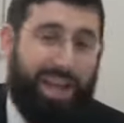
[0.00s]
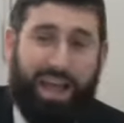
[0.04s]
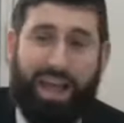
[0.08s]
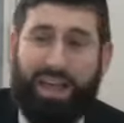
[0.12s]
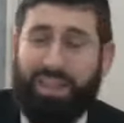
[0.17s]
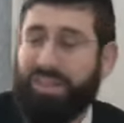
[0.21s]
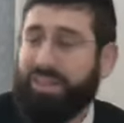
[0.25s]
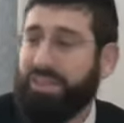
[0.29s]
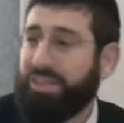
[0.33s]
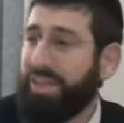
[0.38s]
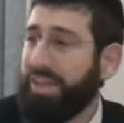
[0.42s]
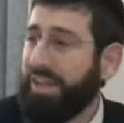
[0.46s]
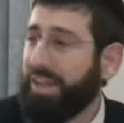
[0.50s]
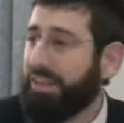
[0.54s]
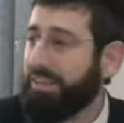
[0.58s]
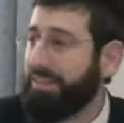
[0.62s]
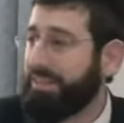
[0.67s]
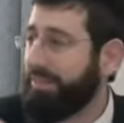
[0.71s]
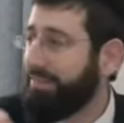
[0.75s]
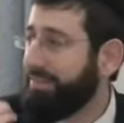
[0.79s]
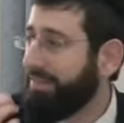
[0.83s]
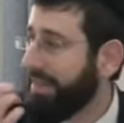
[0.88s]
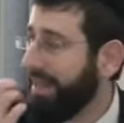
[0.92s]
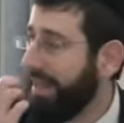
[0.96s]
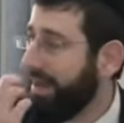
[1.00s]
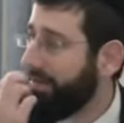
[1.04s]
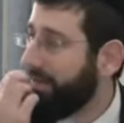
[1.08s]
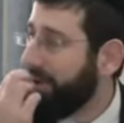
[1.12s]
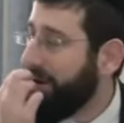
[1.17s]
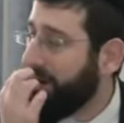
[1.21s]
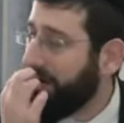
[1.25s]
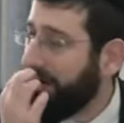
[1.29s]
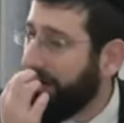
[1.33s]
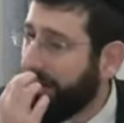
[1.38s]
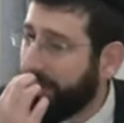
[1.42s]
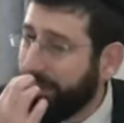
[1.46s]
And the thing is, if the
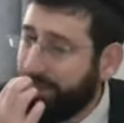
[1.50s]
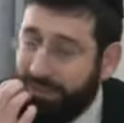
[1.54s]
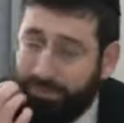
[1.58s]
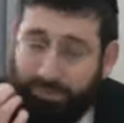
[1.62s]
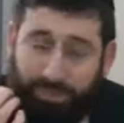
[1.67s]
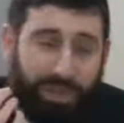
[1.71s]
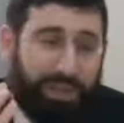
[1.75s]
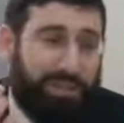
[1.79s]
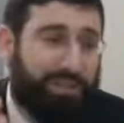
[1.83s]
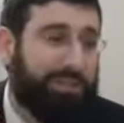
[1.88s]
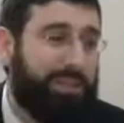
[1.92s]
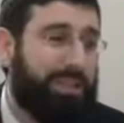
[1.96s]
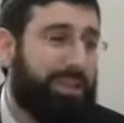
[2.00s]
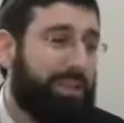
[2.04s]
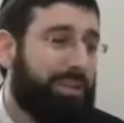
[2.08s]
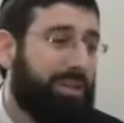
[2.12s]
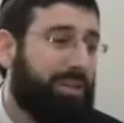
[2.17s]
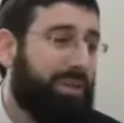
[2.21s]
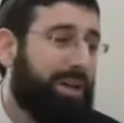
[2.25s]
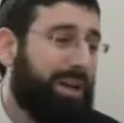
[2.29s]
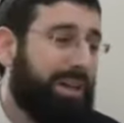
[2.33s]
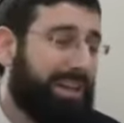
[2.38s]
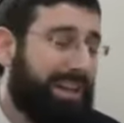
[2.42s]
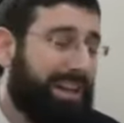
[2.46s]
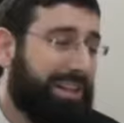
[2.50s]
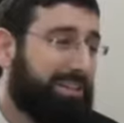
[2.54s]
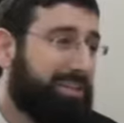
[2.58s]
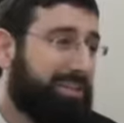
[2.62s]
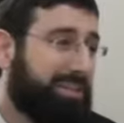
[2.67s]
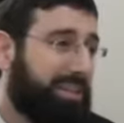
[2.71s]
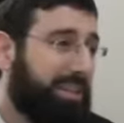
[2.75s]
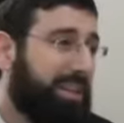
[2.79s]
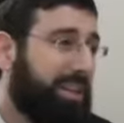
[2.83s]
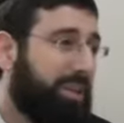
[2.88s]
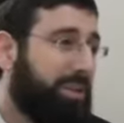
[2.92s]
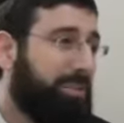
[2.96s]
Amoret speaks to you and
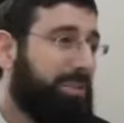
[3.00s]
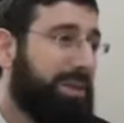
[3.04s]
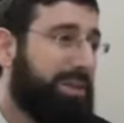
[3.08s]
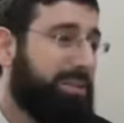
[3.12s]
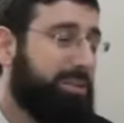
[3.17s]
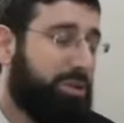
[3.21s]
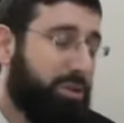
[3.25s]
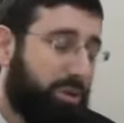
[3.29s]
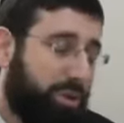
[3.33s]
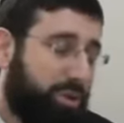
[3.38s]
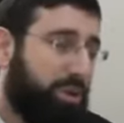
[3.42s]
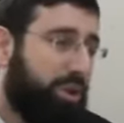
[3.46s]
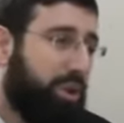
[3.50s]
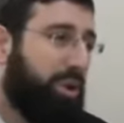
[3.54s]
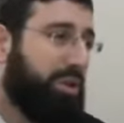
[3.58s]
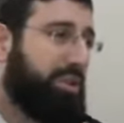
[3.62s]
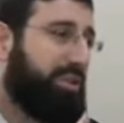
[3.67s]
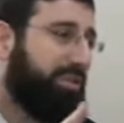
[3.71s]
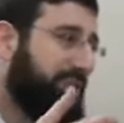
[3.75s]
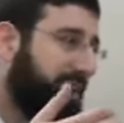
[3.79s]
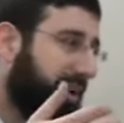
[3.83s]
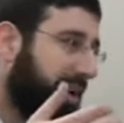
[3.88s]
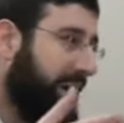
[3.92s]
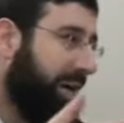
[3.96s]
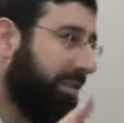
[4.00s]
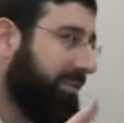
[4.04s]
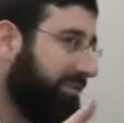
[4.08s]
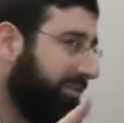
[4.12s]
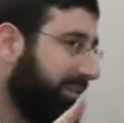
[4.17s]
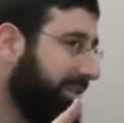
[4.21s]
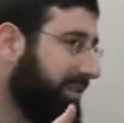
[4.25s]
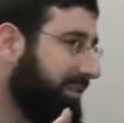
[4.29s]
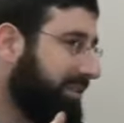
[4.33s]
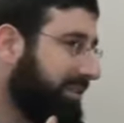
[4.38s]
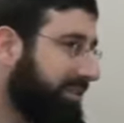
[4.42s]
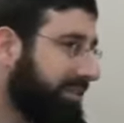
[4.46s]
gets a little bit too close for
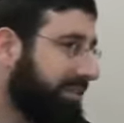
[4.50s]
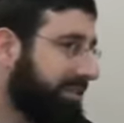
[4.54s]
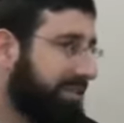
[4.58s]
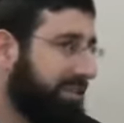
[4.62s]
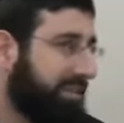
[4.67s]
comfort,